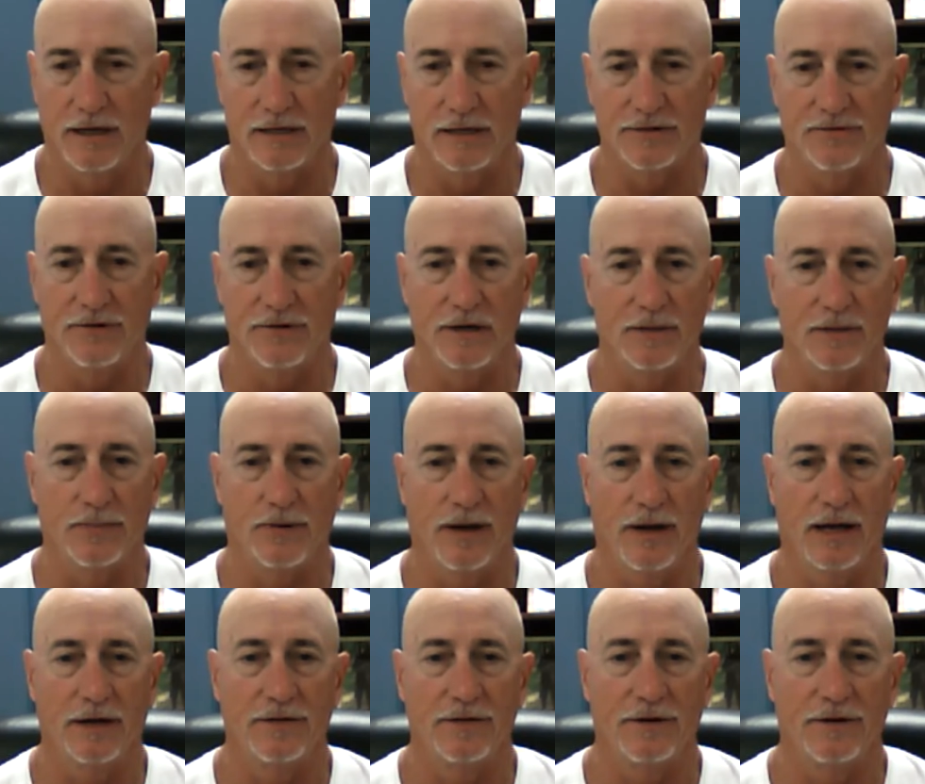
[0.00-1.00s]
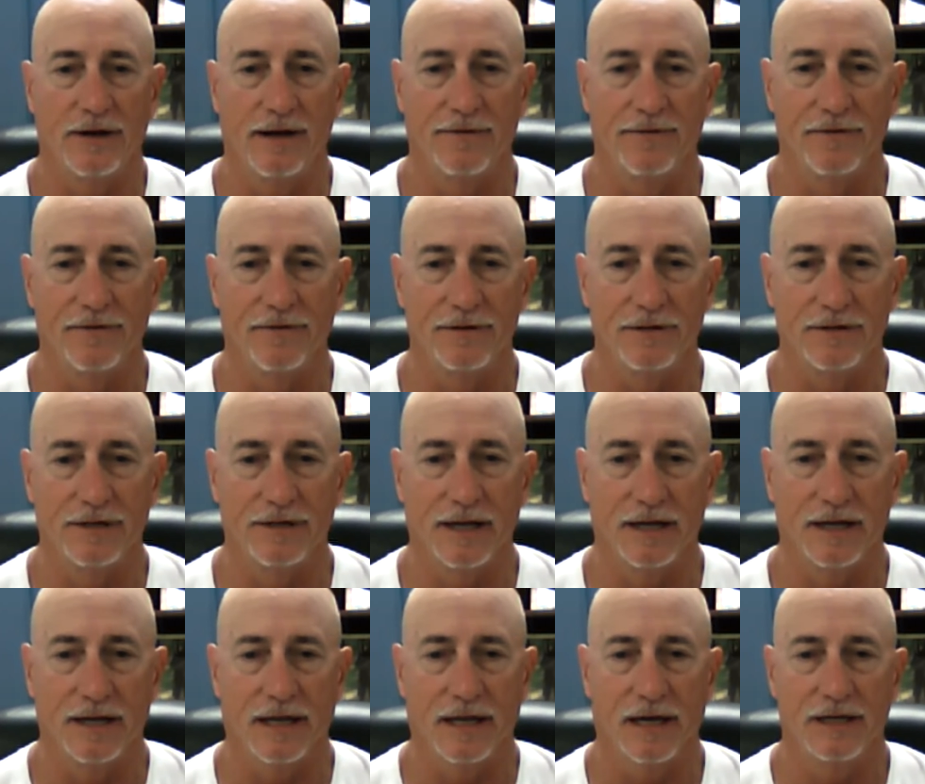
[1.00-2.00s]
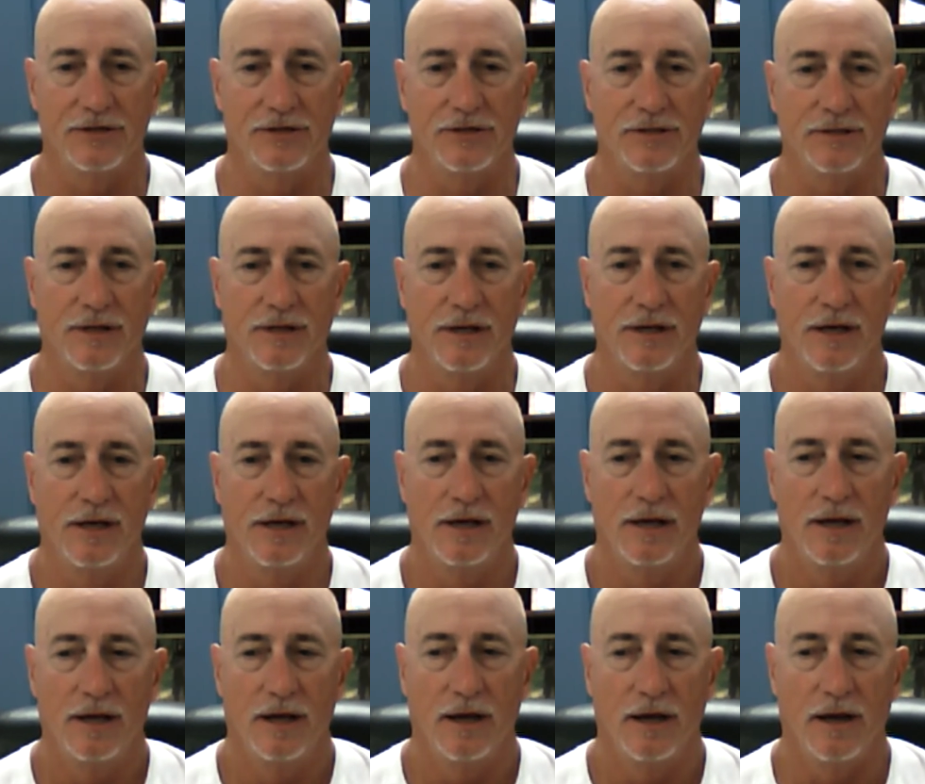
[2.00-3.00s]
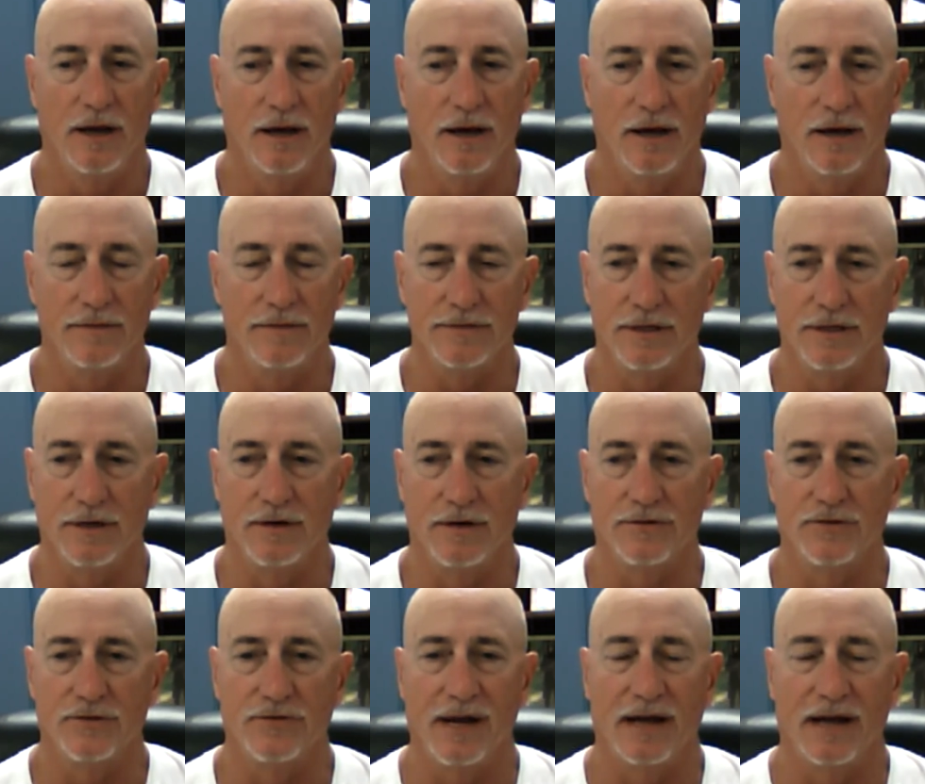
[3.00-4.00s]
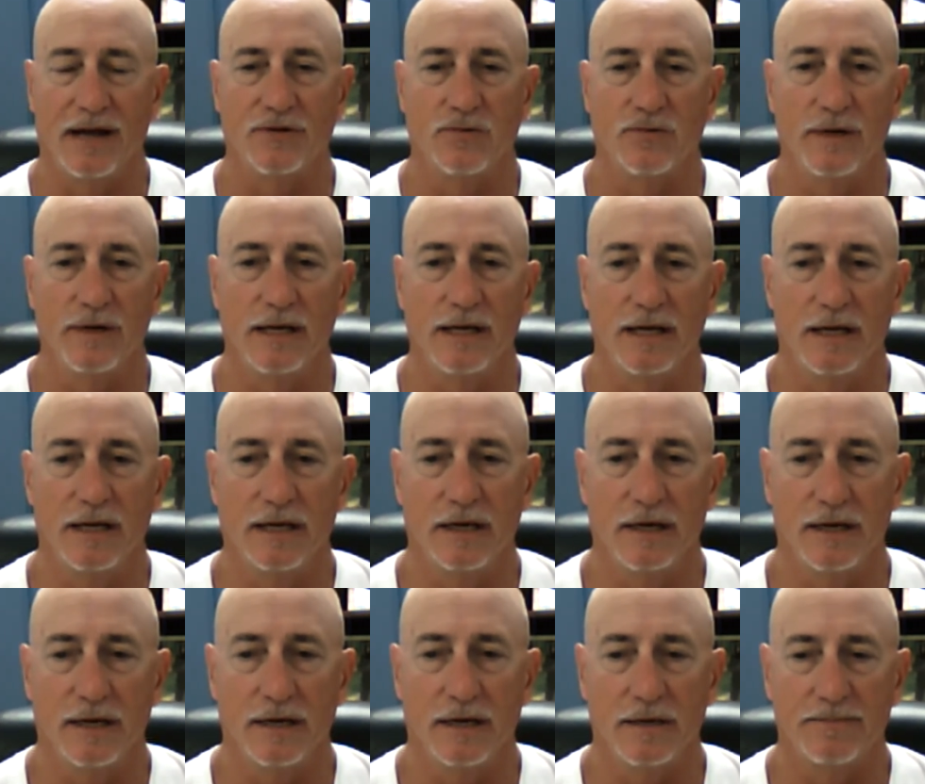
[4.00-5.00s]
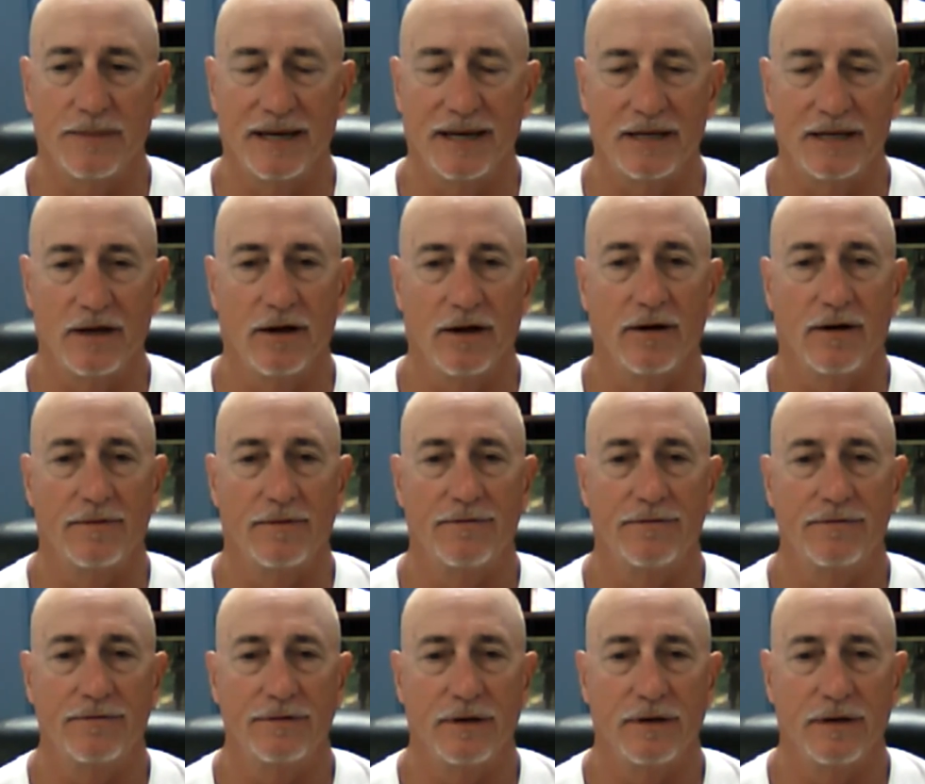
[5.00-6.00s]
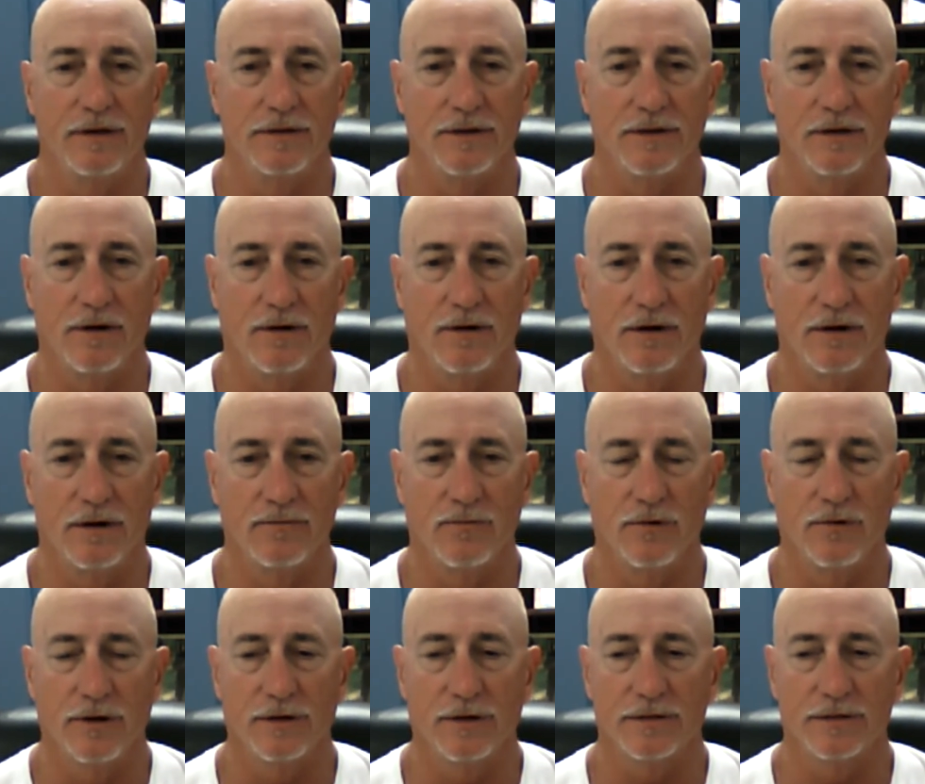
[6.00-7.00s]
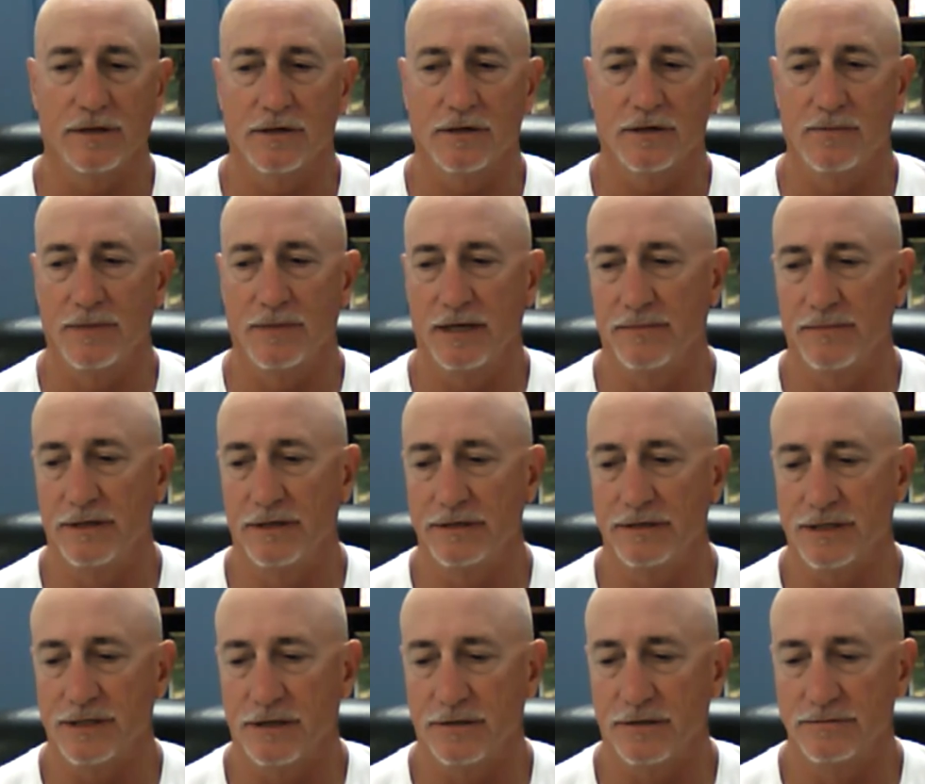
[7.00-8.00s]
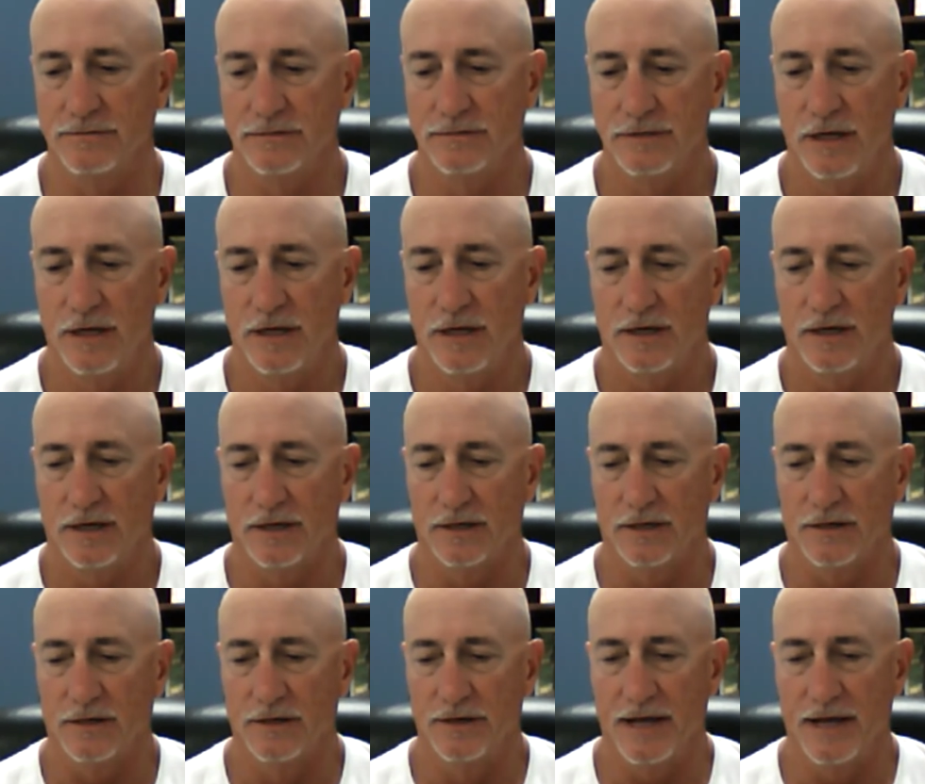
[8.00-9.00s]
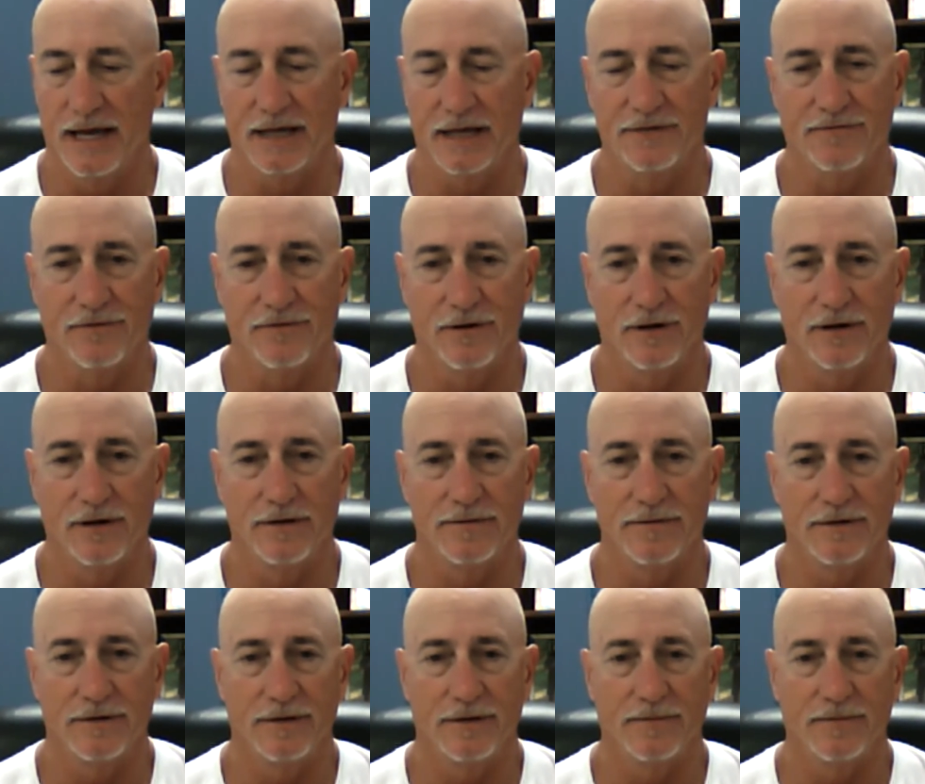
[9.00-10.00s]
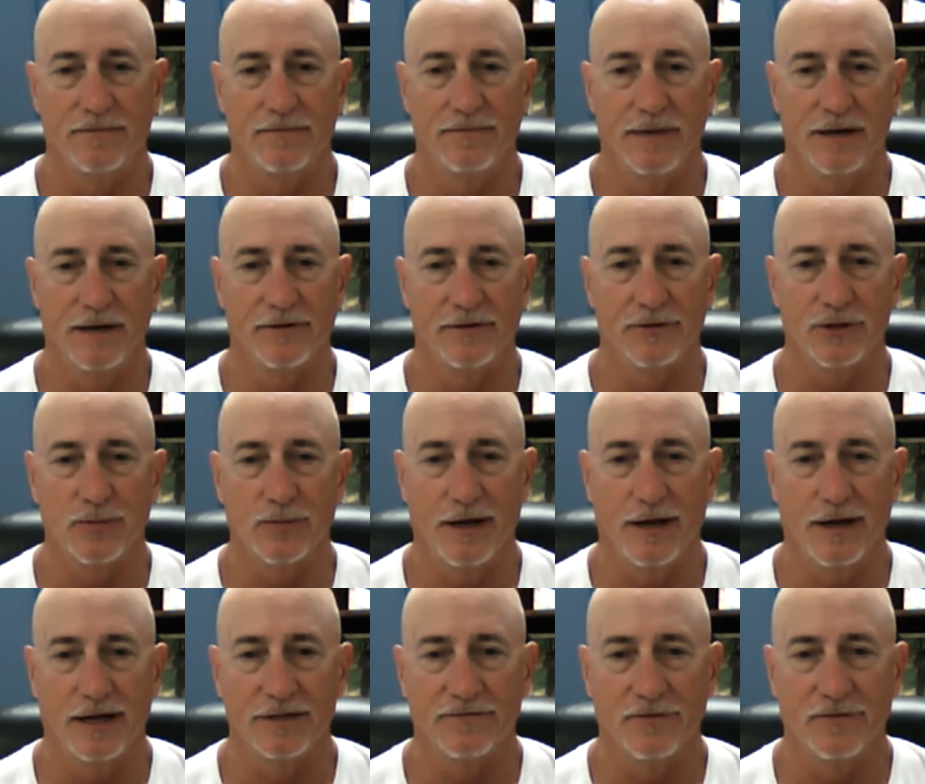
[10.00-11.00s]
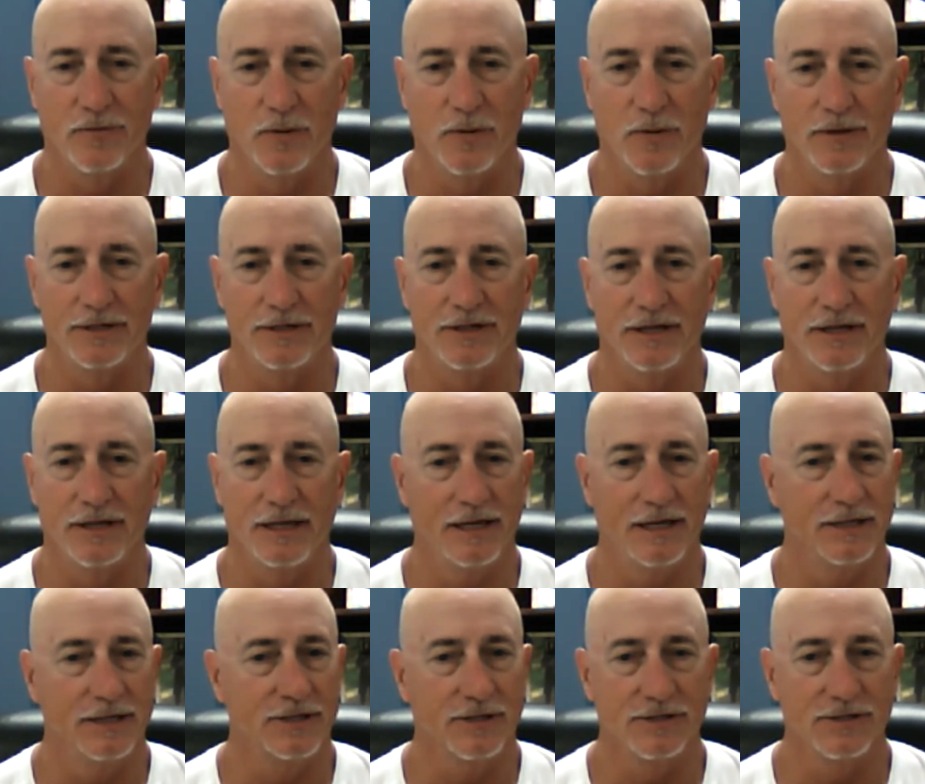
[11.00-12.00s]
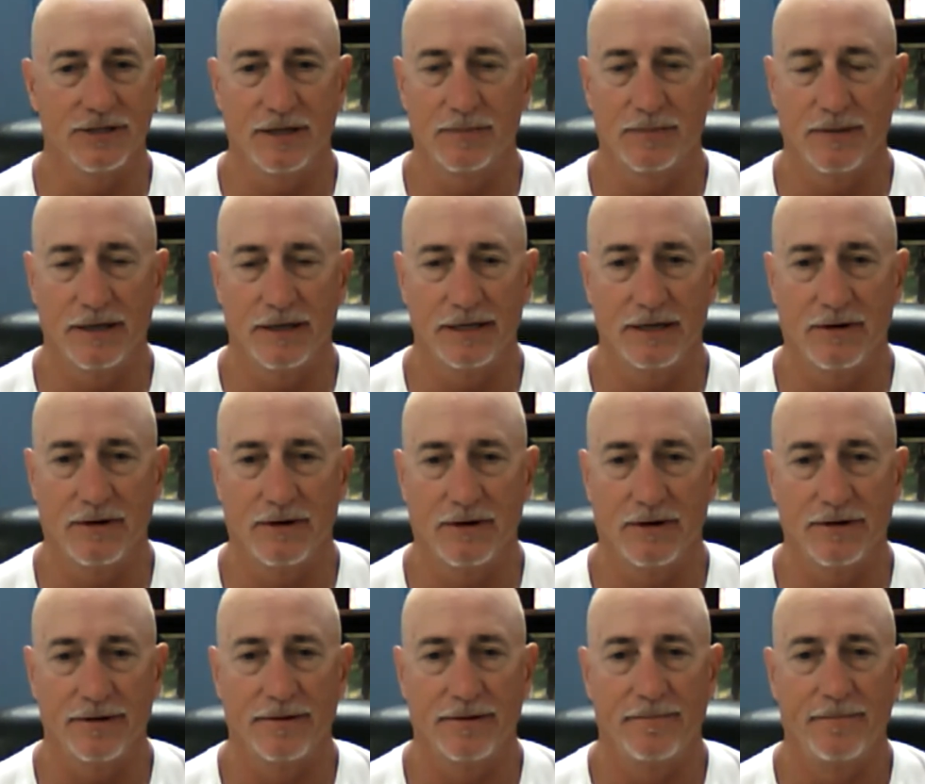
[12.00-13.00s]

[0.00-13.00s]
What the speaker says: I was really proud of their effort, their dedication, throughout the week, paid off, their hard work, their commitment. So couldn't ask for a better response from a bunch of kids because they played hard.